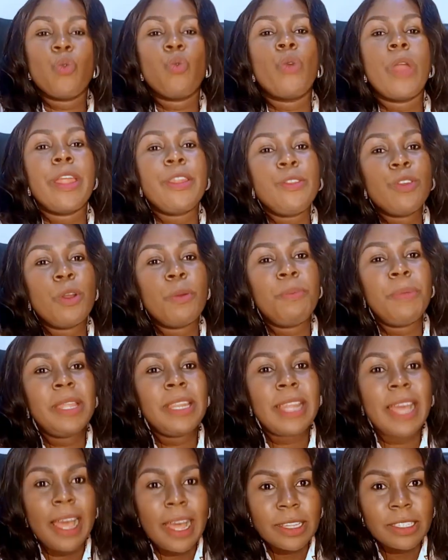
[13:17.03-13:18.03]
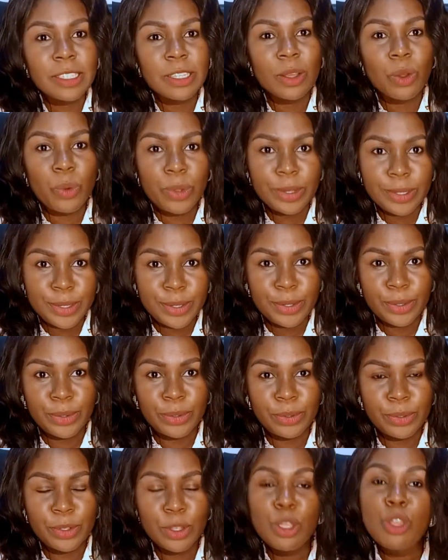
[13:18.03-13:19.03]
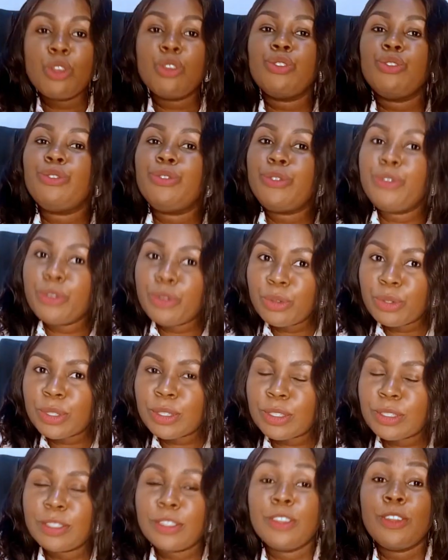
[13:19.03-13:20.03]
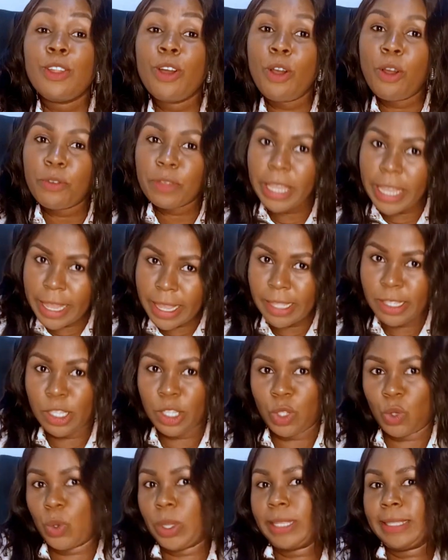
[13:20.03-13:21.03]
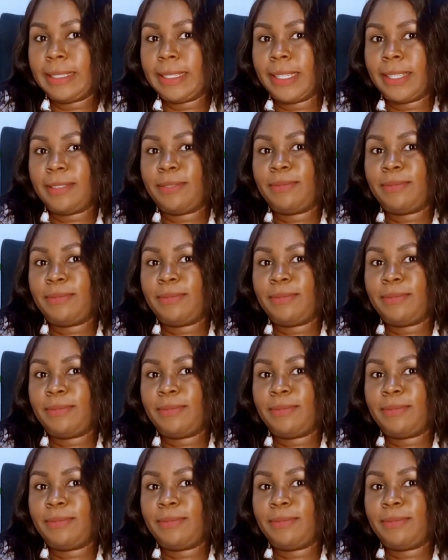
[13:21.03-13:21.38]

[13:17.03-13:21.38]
when you're being asked a question, use the law of 80-20.